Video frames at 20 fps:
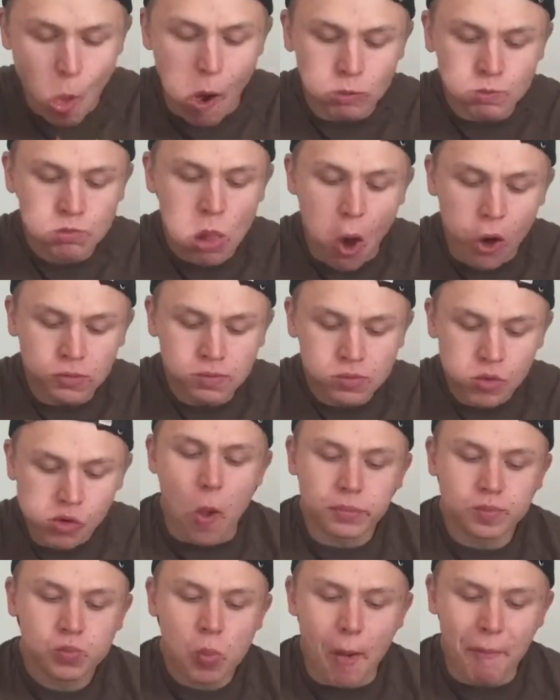Then they see me
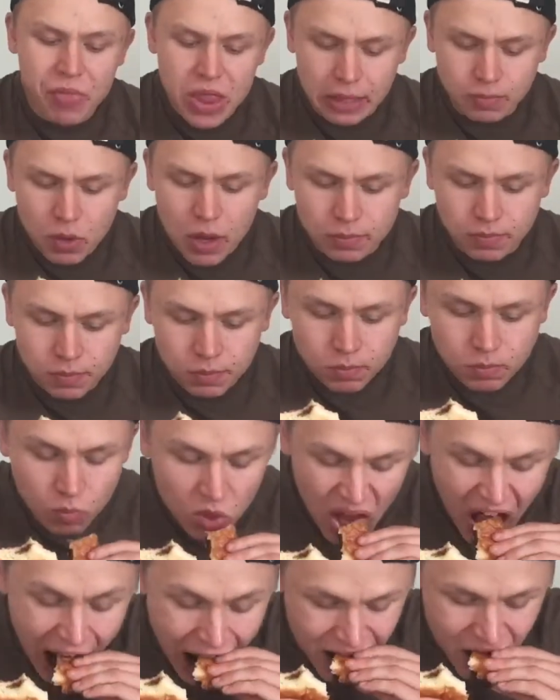on the street and don't
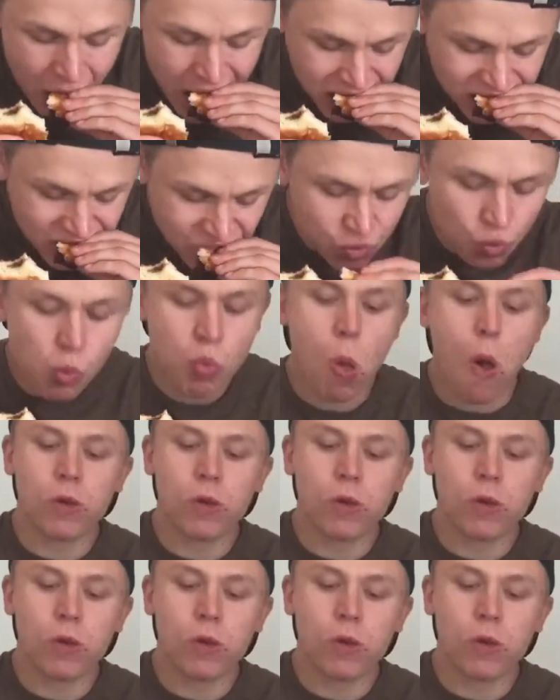speak. Heard niggas